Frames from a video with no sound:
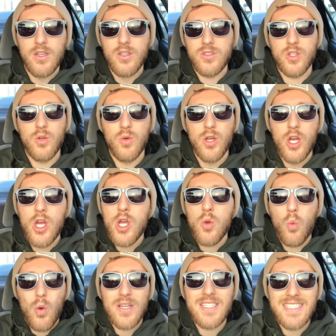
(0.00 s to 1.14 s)
So
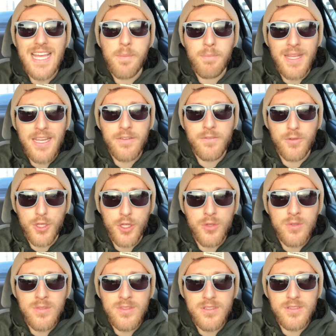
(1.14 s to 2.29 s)
what does that mean for
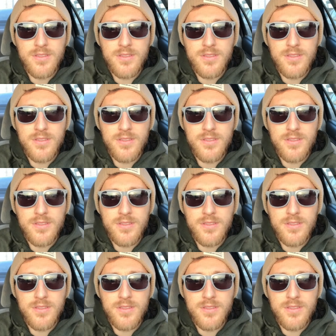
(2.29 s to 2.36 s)
you?